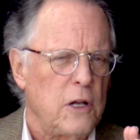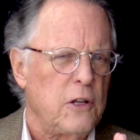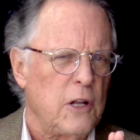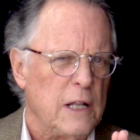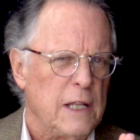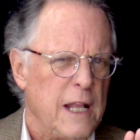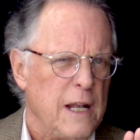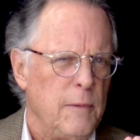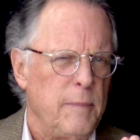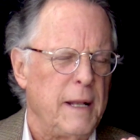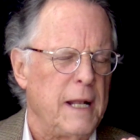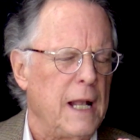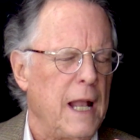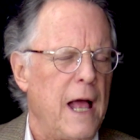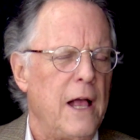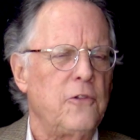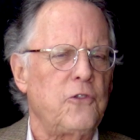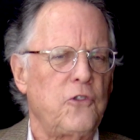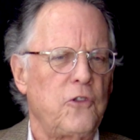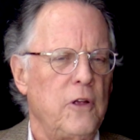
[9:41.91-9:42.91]
a little bit
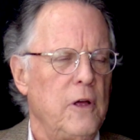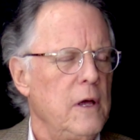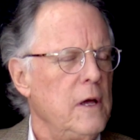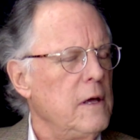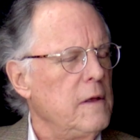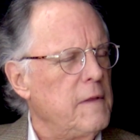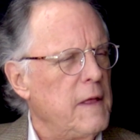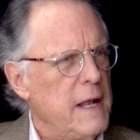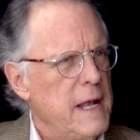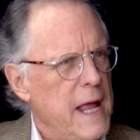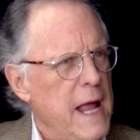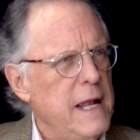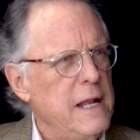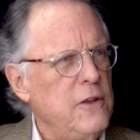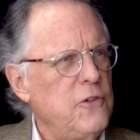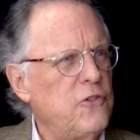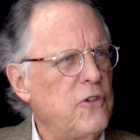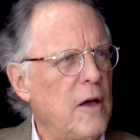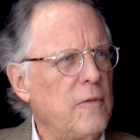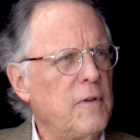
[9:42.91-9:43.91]
less than
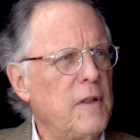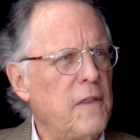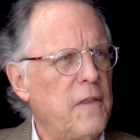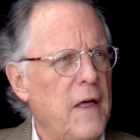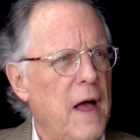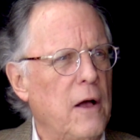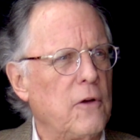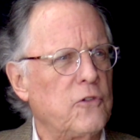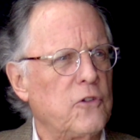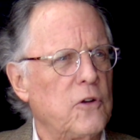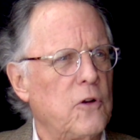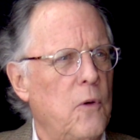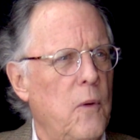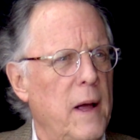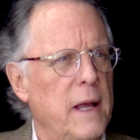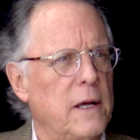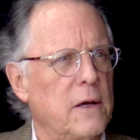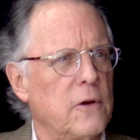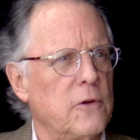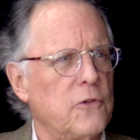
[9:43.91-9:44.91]
87,000
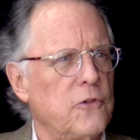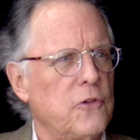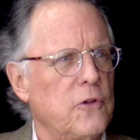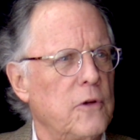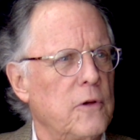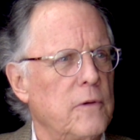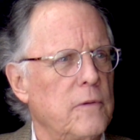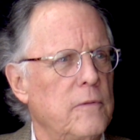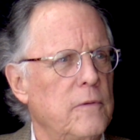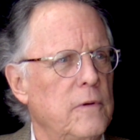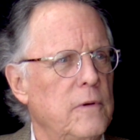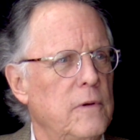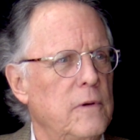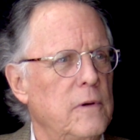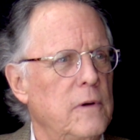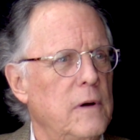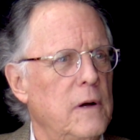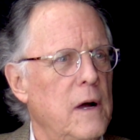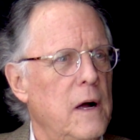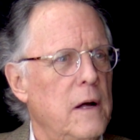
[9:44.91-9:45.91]
Quakers. A very
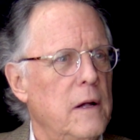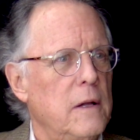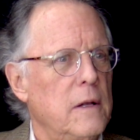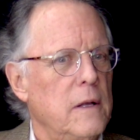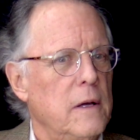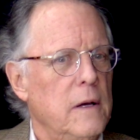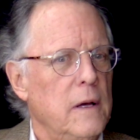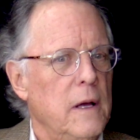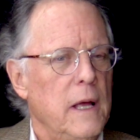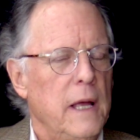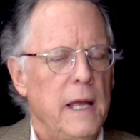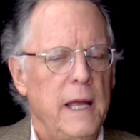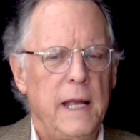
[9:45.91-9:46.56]
small religion.